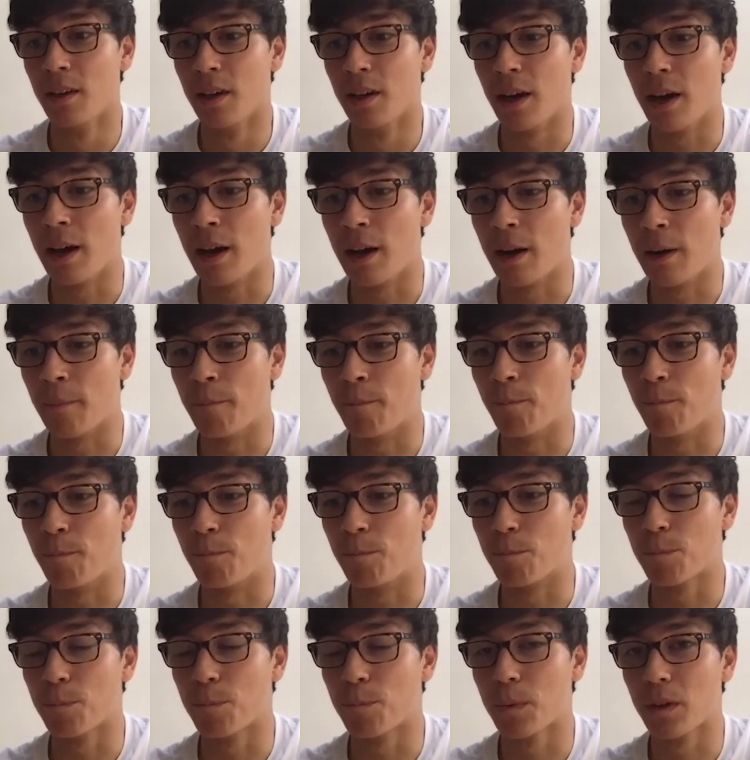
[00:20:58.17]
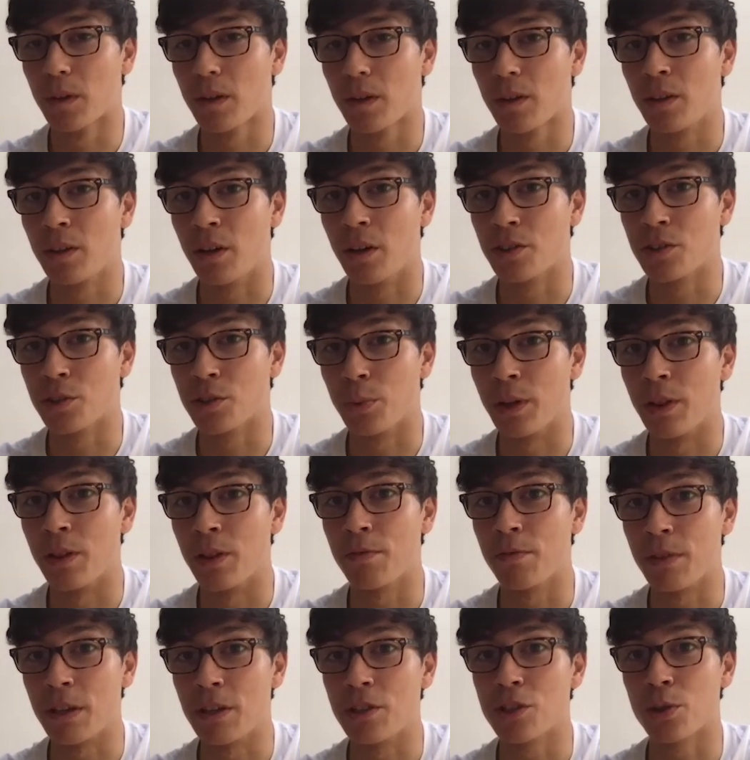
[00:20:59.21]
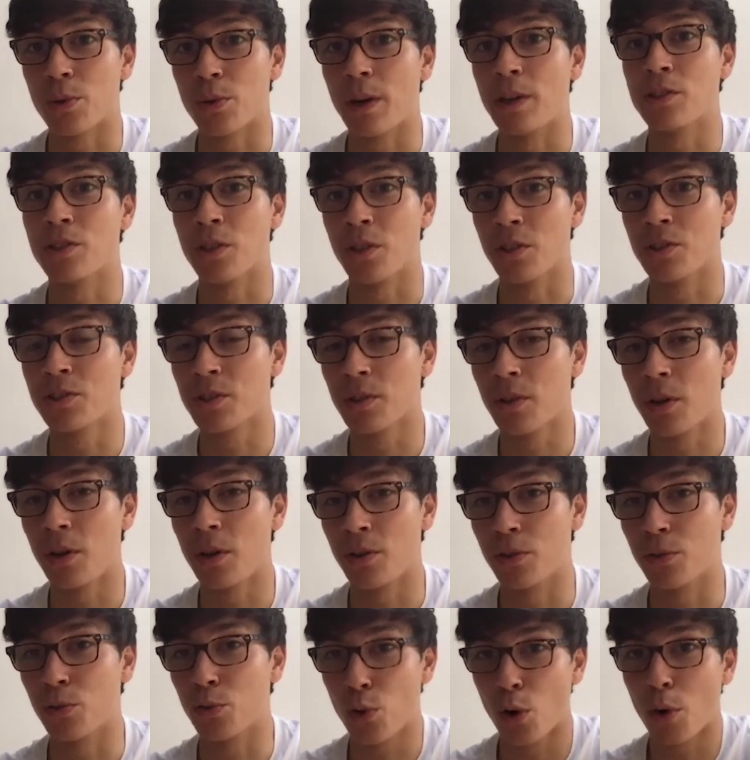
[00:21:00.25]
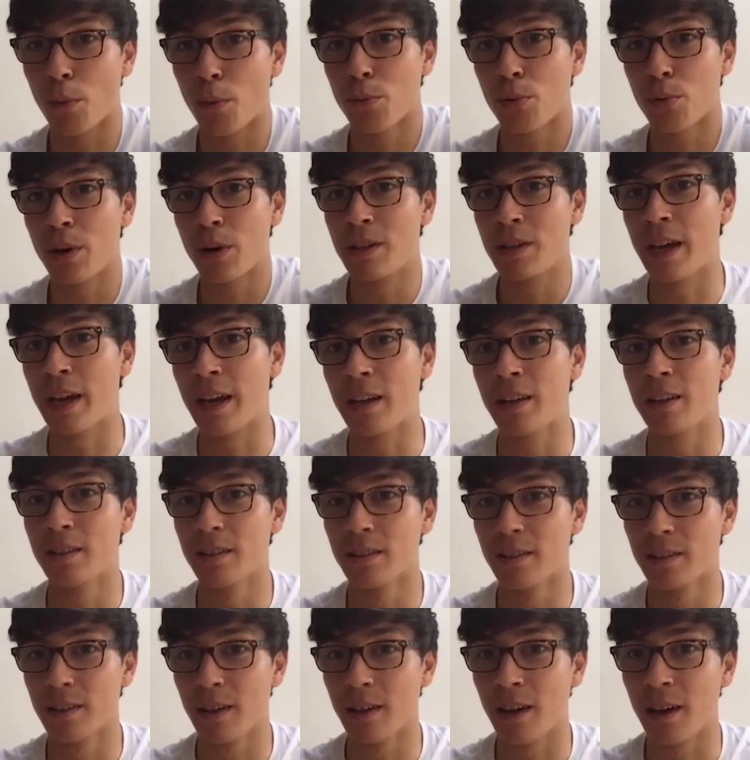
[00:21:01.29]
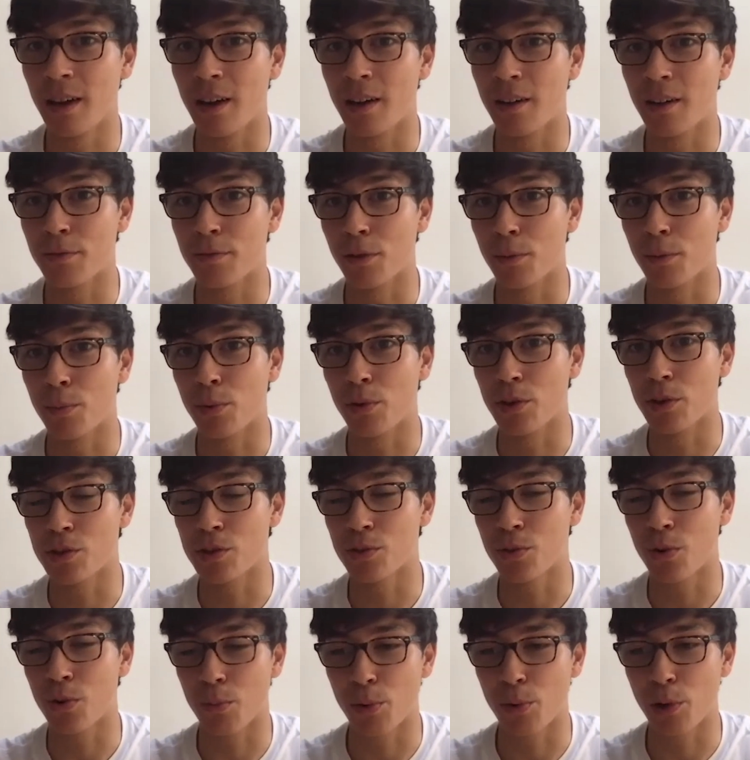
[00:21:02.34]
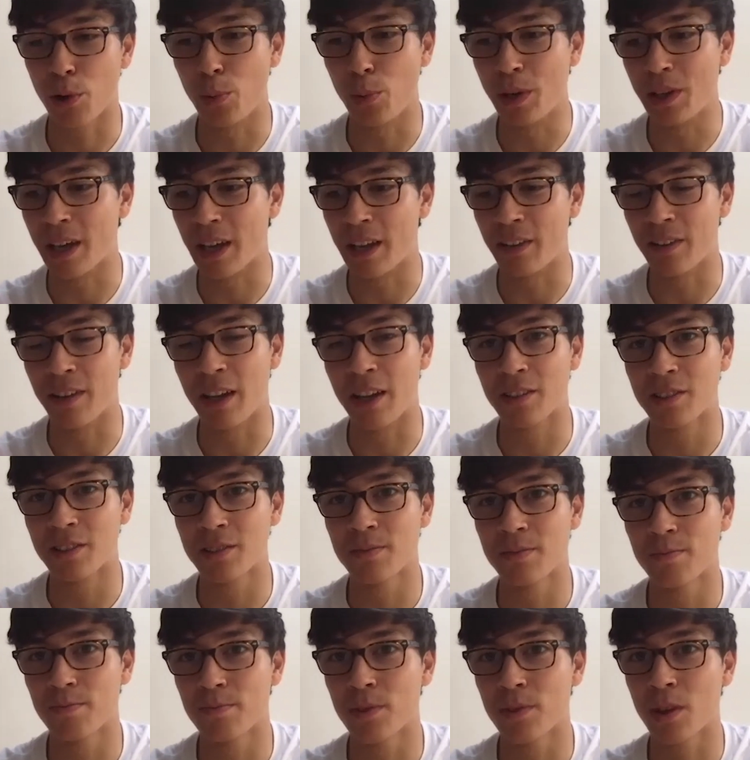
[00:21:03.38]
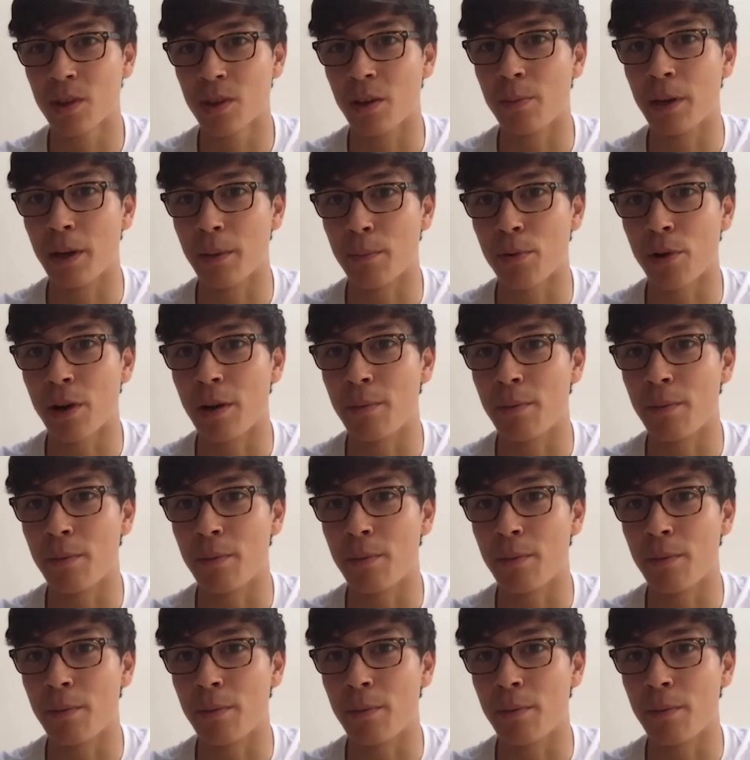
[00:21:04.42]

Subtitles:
to win the feature race on Grand Prix day for the British Grand Prix weekend, that's going to be a pretty